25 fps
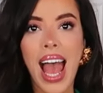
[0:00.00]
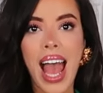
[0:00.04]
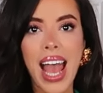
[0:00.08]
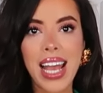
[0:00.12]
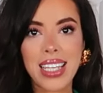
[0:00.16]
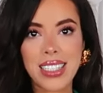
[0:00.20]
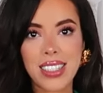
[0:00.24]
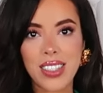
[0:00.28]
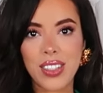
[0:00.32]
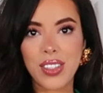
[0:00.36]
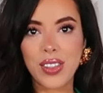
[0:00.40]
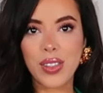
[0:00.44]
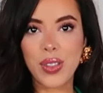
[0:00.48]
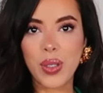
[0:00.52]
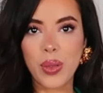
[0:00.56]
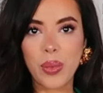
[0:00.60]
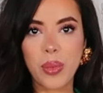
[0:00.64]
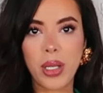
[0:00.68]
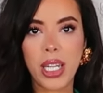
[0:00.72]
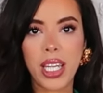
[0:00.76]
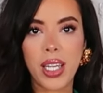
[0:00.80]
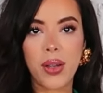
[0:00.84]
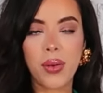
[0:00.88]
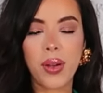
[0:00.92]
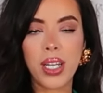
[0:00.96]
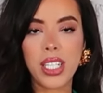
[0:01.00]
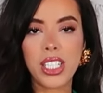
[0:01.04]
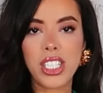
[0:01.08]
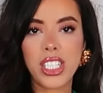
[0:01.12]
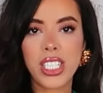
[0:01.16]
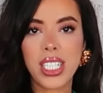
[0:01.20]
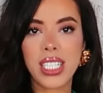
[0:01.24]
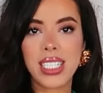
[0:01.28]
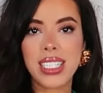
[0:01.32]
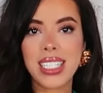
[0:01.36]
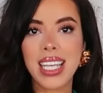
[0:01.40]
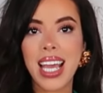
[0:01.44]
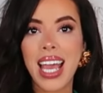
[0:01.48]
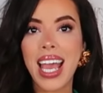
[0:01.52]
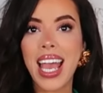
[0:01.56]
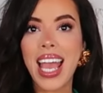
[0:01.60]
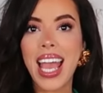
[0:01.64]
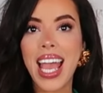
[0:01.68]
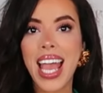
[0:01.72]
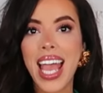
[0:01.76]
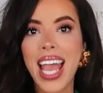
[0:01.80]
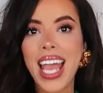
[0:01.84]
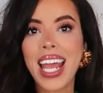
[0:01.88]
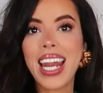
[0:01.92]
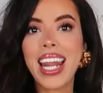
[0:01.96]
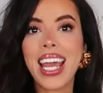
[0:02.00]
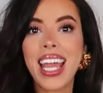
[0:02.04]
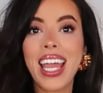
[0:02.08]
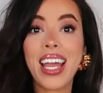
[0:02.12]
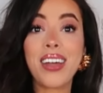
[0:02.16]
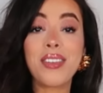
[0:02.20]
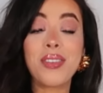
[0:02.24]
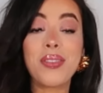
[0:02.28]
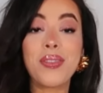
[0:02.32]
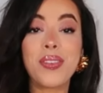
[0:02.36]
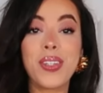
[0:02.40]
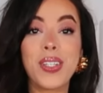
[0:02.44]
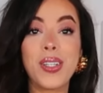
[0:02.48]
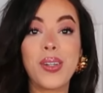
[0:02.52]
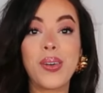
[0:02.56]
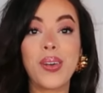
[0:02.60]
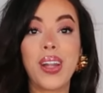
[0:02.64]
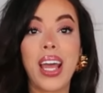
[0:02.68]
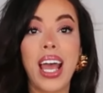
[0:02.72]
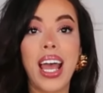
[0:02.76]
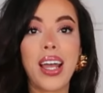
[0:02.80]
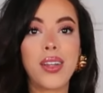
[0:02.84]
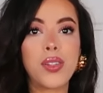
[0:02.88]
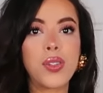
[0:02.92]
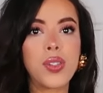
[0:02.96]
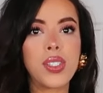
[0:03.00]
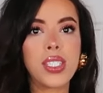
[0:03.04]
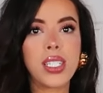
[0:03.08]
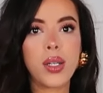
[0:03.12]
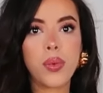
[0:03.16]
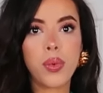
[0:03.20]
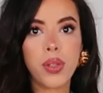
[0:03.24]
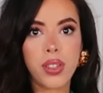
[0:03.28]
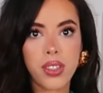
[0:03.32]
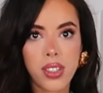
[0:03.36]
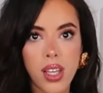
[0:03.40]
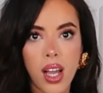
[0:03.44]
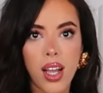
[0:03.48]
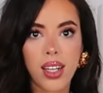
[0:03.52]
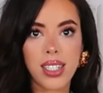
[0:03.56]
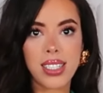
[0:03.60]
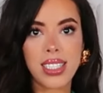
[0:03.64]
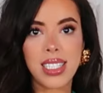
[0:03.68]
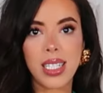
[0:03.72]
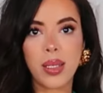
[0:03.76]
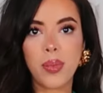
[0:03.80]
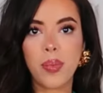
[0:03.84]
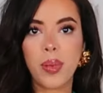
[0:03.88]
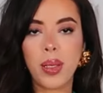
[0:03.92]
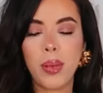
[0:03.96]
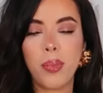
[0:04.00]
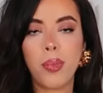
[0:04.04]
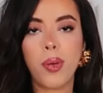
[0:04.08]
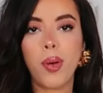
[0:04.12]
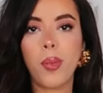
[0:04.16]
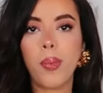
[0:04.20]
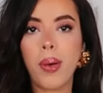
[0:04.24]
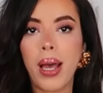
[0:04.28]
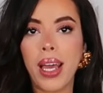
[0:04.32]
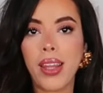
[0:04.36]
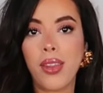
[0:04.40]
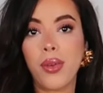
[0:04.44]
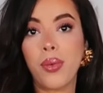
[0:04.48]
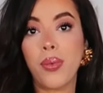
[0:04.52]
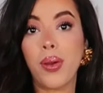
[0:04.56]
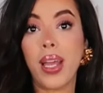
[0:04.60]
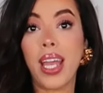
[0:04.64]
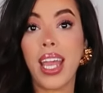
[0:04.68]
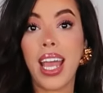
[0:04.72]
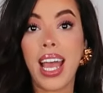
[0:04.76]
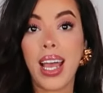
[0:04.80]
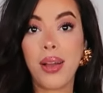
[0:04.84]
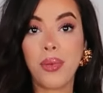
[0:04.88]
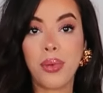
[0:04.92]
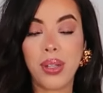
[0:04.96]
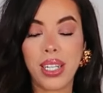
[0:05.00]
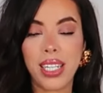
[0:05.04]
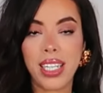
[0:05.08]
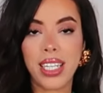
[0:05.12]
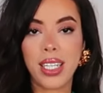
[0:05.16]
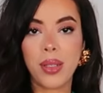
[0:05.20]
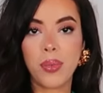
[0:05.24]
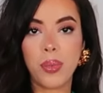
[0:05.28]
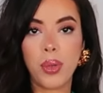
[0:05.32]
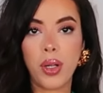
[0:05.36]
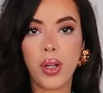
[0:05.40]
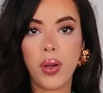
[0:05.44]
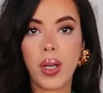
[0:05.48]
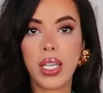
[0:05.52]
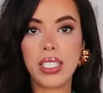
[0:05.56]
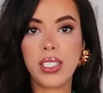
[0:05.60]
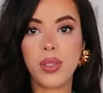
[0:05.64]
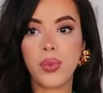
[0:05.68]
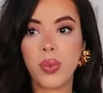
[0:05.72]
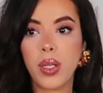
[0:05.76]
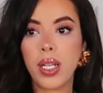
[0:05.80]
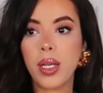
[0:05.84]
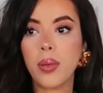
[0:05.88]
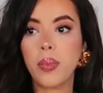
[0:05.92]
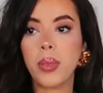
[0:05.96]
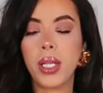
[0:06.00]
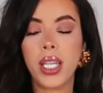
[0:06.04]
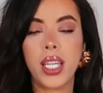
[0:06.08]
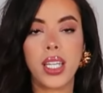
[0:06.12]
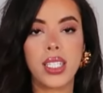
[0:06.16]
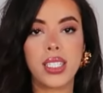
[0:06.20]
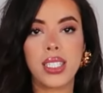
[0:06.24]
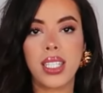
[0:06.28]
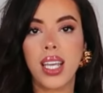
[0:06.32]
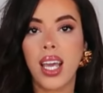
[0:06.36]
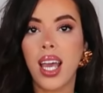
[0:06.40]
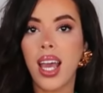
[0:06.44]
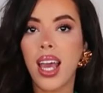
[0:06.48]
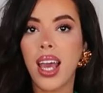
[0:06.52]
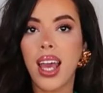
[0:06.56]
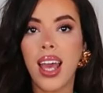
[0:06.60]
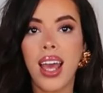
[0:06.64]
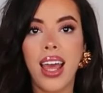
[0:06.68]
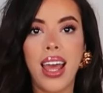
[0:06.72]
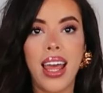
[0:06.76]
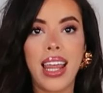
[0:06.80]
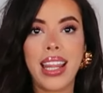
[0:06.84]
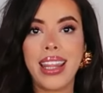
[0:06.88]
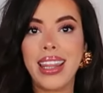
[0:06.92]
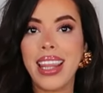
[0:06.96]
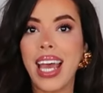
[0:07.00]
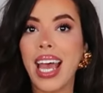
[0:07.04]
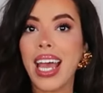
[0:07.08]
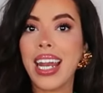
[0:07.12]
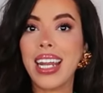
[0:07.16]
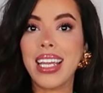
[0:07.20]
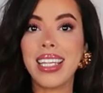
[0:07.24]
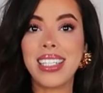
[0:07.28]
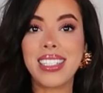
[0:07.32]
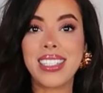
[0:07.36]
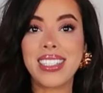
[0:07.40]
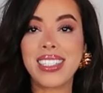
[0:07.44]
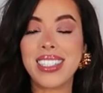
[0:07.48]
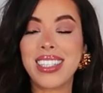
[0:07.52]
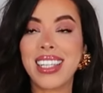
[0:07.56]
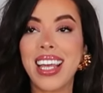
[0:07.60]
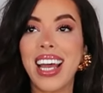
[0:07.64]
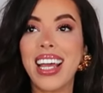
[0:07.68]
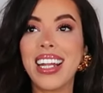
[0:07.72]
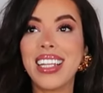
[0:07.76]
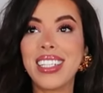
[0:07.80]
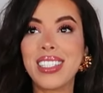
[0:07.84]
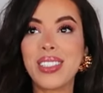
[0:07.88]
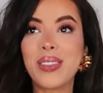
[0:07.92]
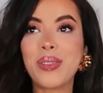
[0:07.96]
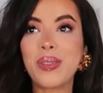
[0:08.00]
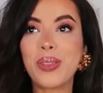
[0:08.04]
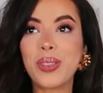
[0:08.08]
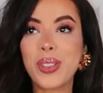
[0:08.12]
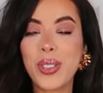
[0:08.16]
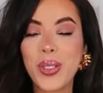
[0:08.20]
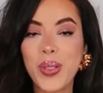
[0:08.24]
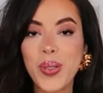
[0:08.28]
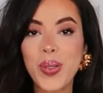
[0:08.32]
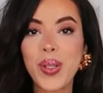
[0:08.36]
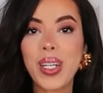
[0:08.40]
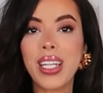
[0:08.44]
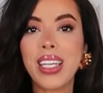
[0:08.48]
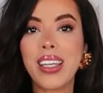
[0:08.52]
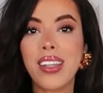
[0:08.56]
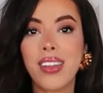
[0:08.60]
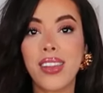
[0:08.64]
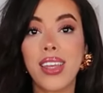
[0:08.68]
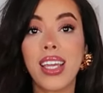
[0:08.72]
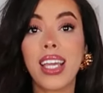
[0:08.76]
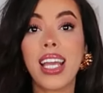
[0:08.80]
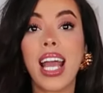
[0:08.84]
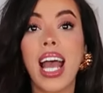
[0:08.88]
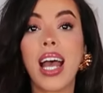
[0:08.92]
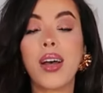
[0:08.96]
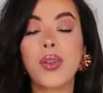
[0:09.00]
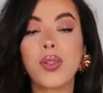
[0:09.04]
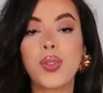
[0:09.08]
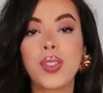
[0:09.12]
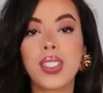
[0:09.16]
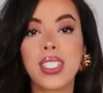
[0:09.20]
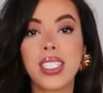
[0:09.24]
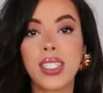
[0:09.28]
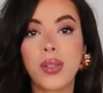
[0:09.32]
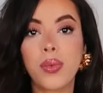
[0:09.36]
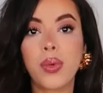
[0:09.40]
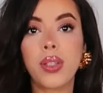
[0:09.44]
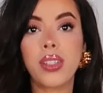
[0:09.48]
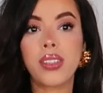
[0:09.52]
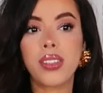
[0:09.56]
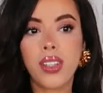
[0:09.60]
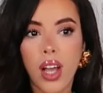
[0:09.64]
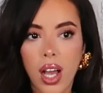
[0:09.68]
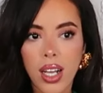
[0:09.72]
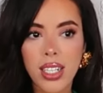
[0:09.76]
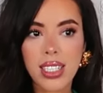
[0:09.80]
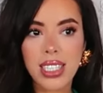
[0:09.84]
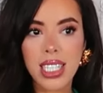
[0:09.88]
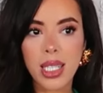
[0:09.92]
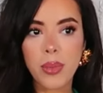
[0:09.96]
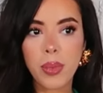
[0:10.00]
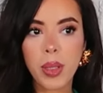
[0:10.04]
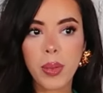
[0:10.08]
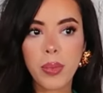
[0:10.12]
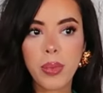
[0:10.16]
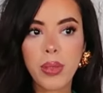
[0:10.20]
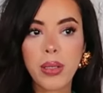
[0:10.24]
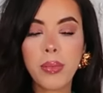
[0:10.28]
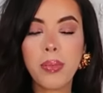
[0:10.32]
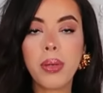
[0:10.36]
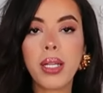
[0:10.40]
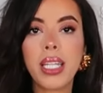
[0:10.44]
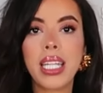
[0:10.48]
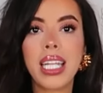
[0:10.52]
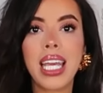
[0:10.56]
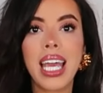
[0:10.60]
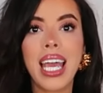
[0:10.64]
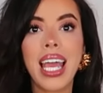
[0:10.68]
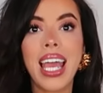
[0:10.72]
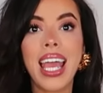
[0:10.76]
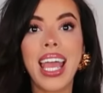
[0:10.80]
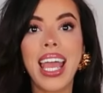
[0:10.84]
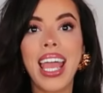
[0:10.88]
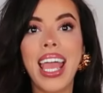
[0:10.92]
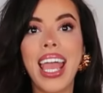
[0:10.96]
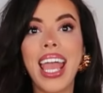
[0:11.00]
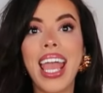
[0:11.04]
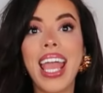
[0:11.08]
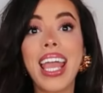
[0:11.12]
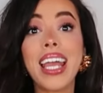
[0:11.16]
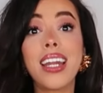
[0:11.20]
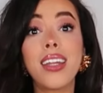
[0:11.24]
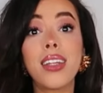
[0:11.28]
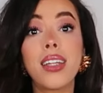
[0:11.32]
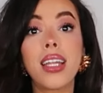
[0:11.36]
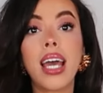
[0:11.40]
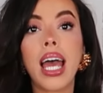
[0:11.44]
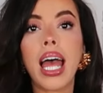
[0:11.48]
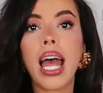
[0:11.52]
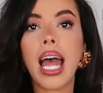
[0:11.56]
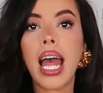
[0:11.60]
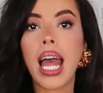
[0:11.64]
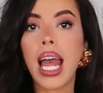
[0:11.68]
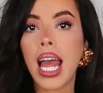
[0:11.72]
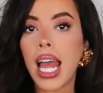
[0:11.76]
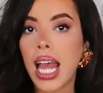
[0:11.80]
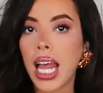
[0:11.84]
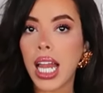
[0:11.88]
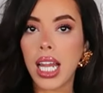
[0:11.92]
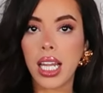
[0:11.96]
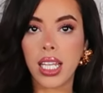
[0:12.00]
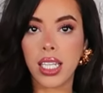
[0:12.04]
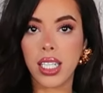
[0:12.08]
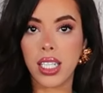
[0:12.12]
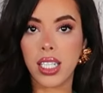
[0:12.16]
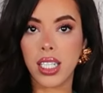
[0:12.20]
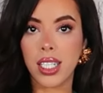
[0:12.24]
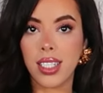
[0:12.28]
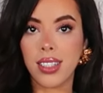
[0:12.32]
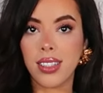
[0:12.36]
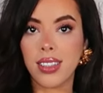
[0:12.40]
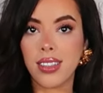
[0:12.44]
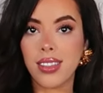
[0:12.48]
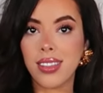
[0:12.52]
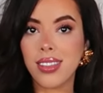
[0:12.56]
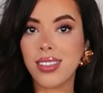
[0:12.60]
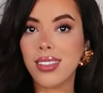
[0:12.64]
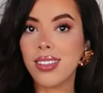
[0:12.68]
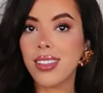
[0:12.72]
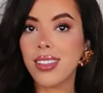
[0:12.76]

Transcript: ask so many questions. And I have a video on how to deal with toxic people, by the way, I will link it below as well because that is, that is truly a thing, how to deal with toxic people, but in an elegant,